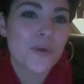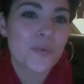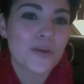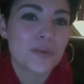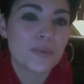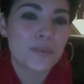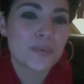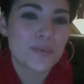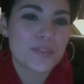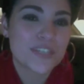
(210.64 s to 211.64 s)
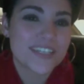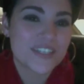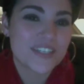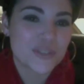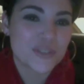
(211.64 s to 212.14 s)
were people's
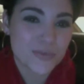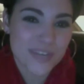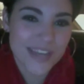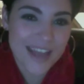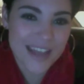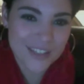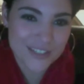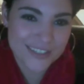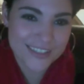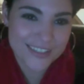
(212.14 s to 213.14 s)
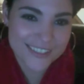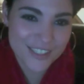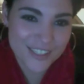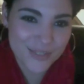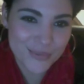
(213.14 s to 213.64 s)
initial reaction
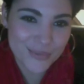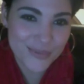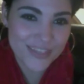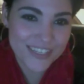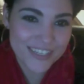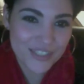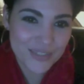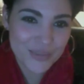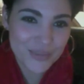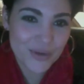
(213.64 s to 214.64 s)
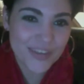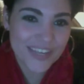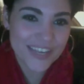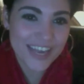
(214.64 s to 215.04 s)
to you going?